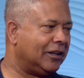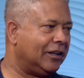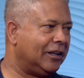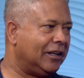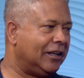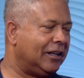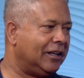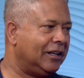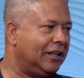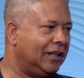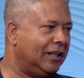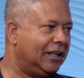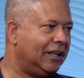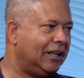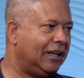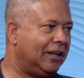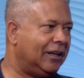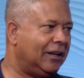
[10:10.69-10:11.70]

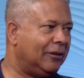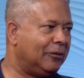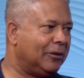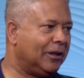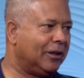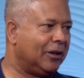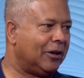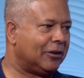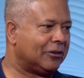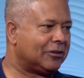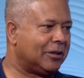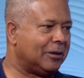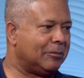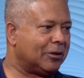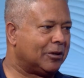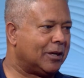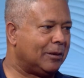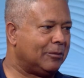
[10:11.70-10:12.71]
We lost
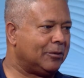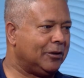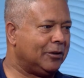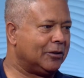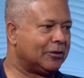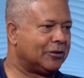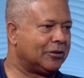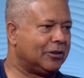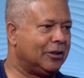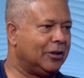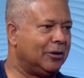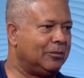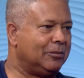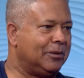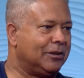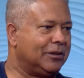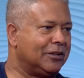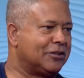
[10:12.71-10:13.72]
him a couple years ago,
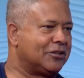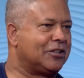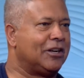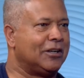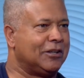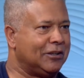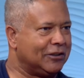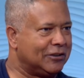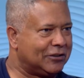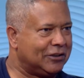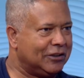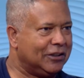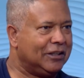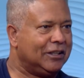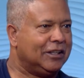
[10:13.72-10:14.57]
but the son is